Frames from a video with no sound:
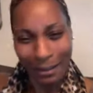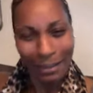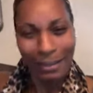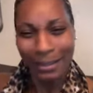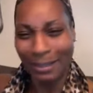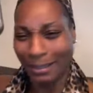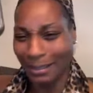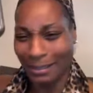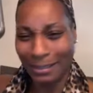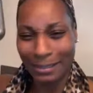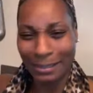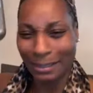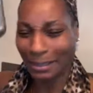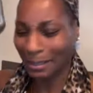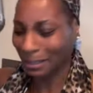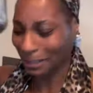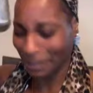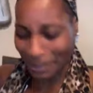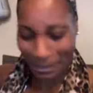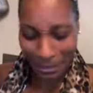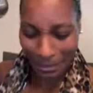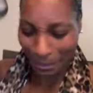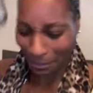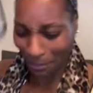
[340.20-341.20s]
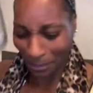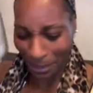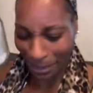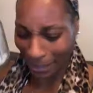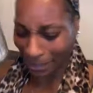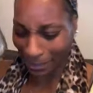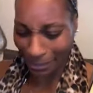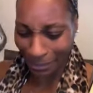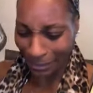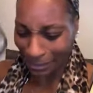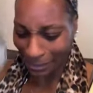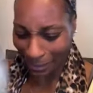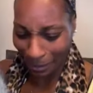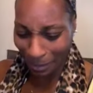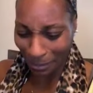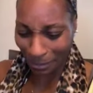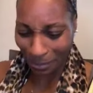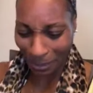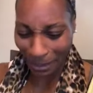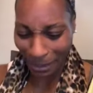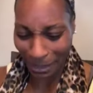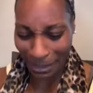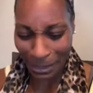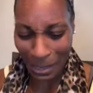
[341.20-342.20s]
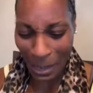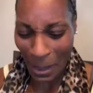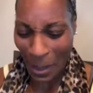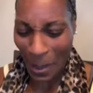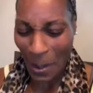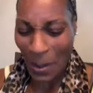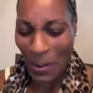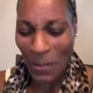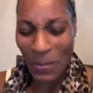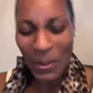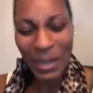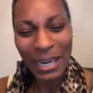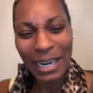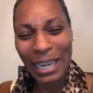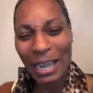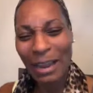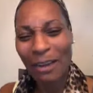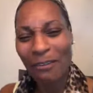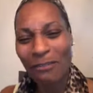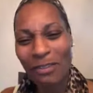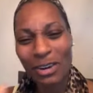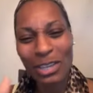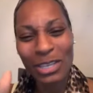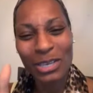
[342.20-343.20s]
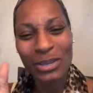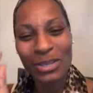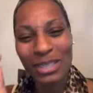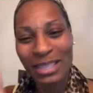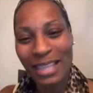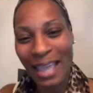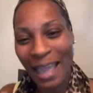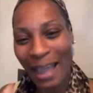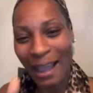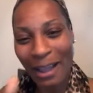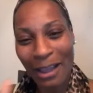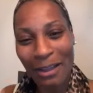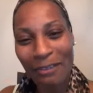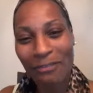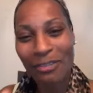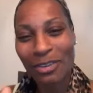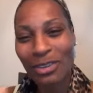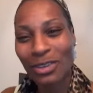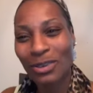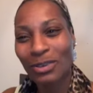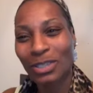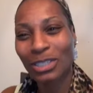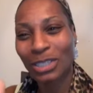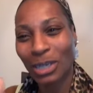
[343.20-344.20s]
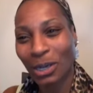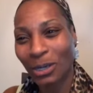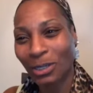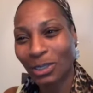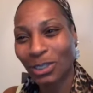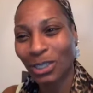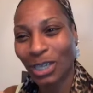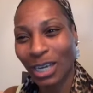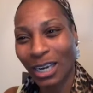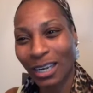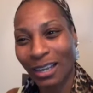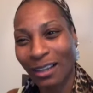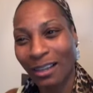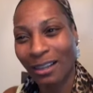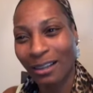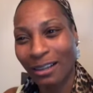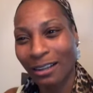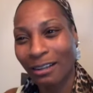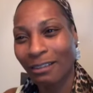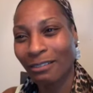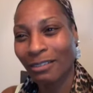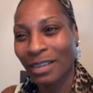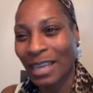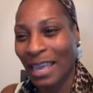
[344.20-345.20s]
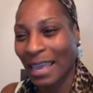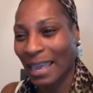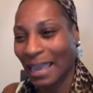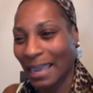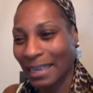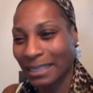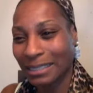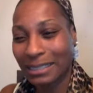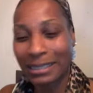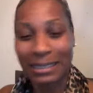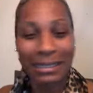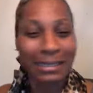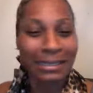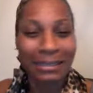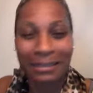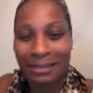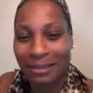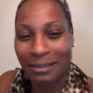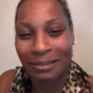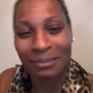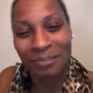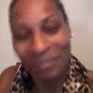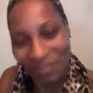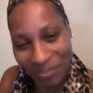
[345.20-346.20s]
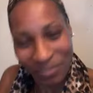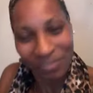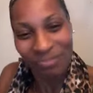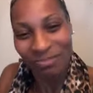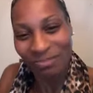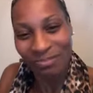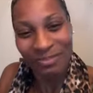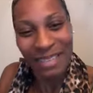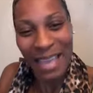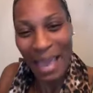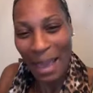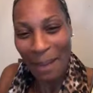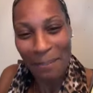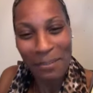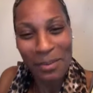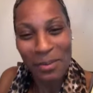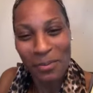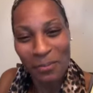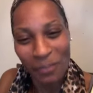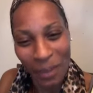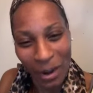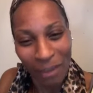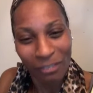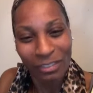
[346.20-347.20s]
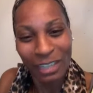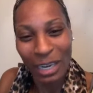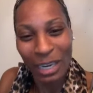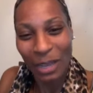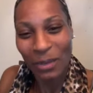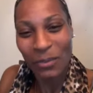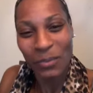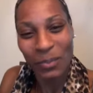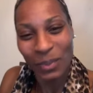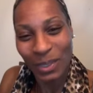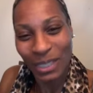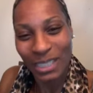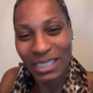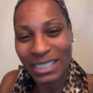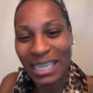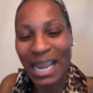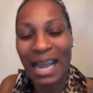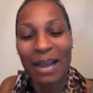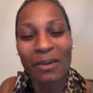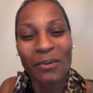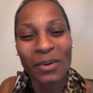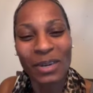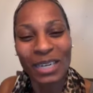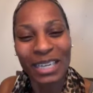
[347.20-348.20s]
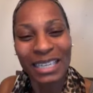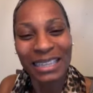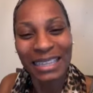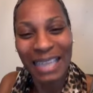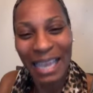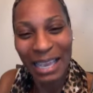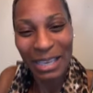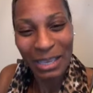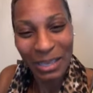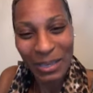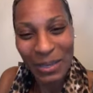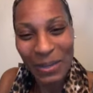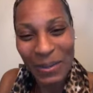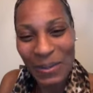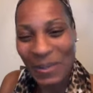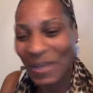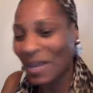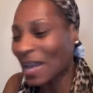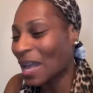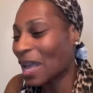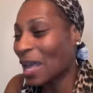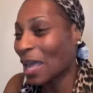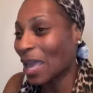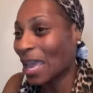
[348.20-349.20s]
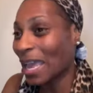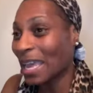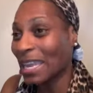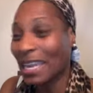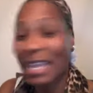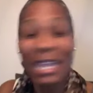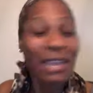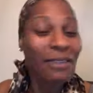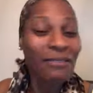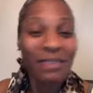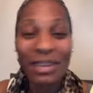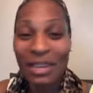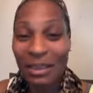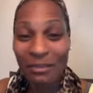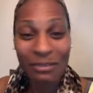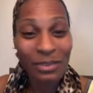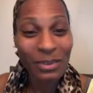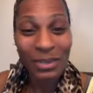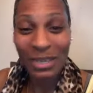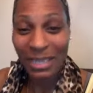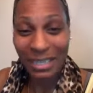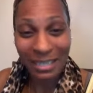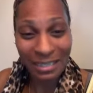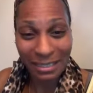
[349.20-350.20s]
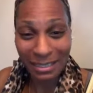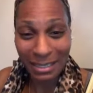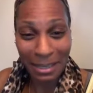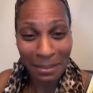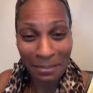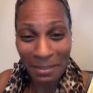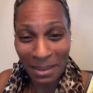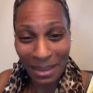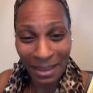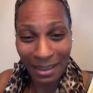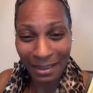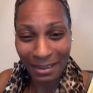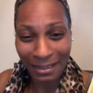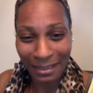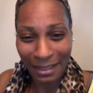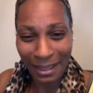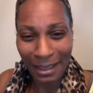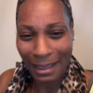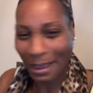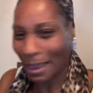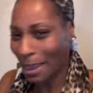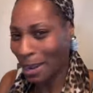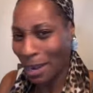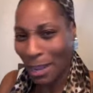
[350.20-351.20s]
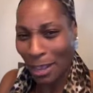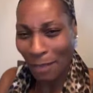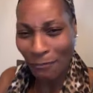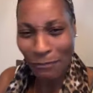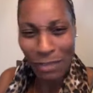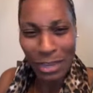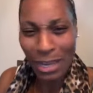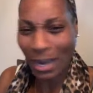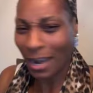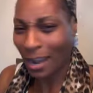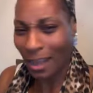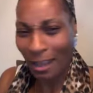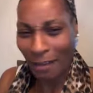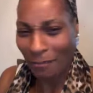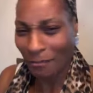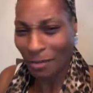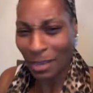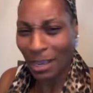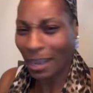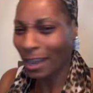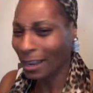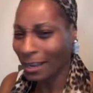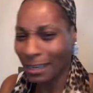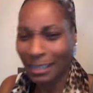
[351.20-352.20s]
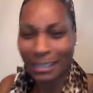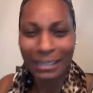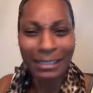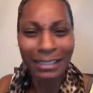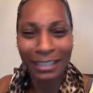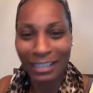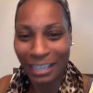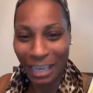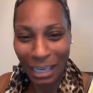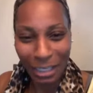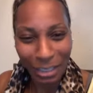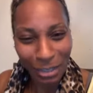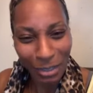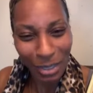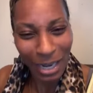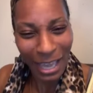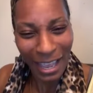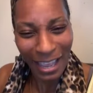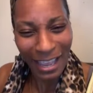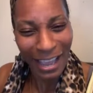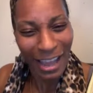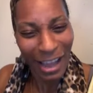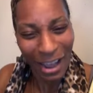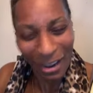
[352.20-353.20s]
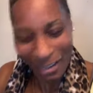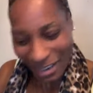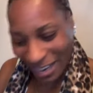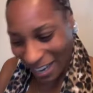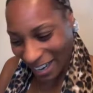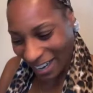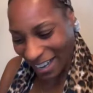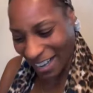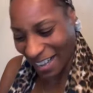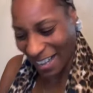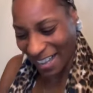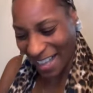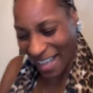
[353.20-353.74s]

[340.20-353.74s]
listen, this is the best. This is the best. Whatever you, however you you showed your love and just happy birthday wish. I want to thank you. And even if you didn't send me anything, and if you love me, honey, it's still not too late. All right.